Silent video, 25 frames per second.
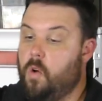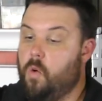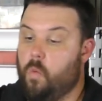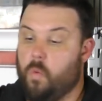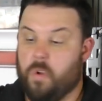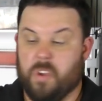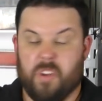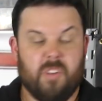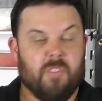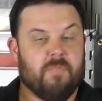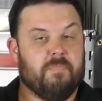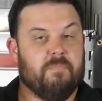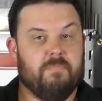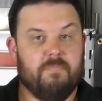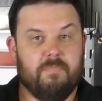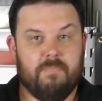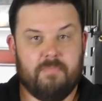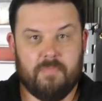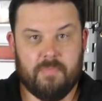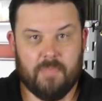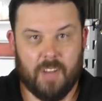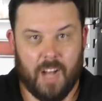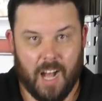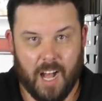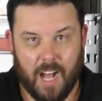when you're
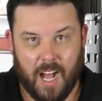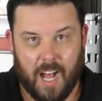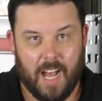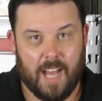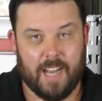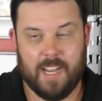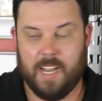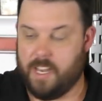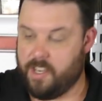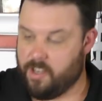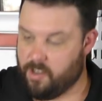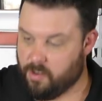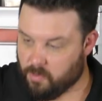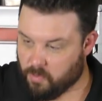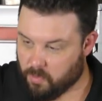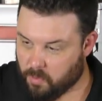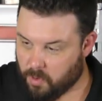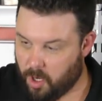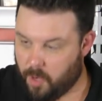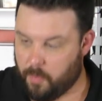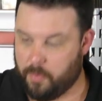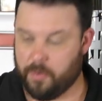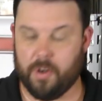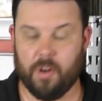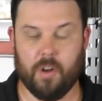hot and you're
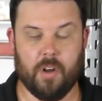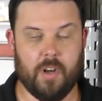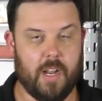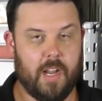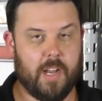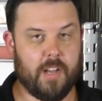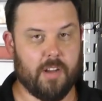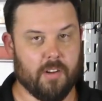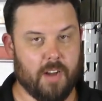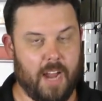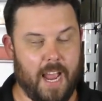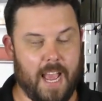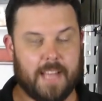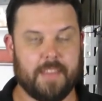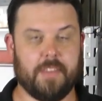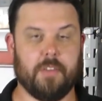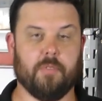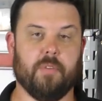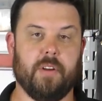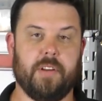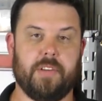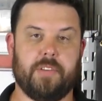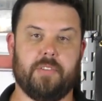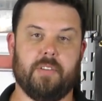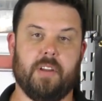romping on it and you're at the
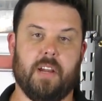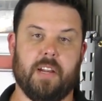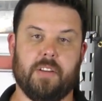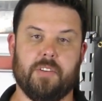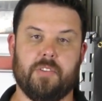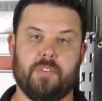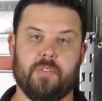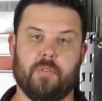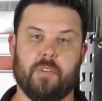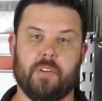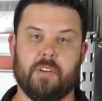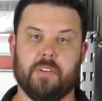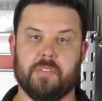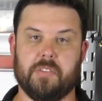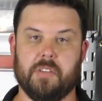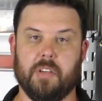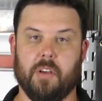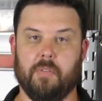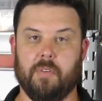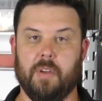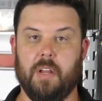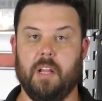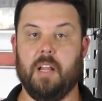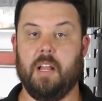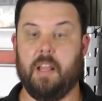racetrack enjoying yourself,